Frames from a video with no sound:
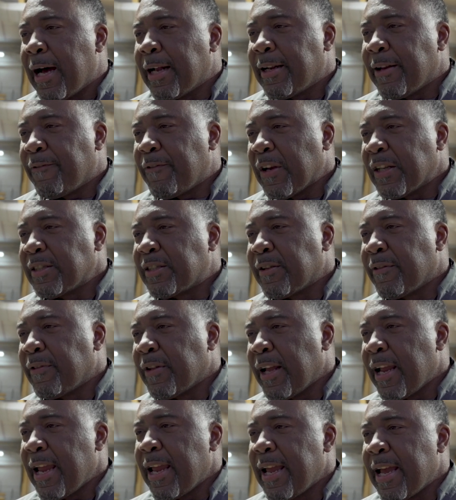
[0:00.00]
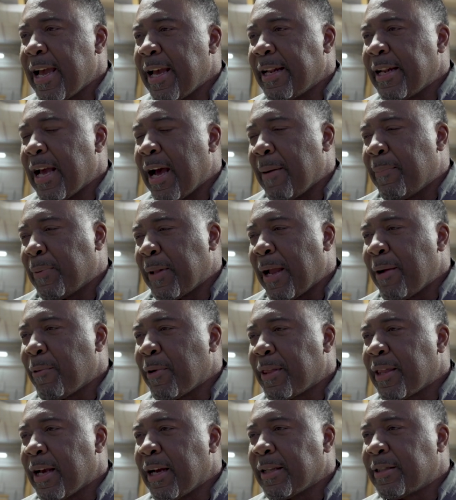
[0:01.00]
defensively and play
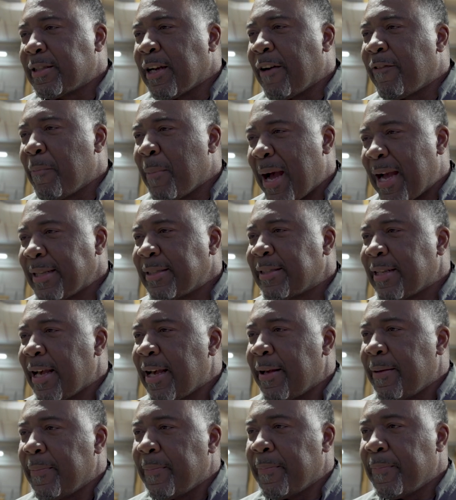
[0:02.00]
with a tough mindset.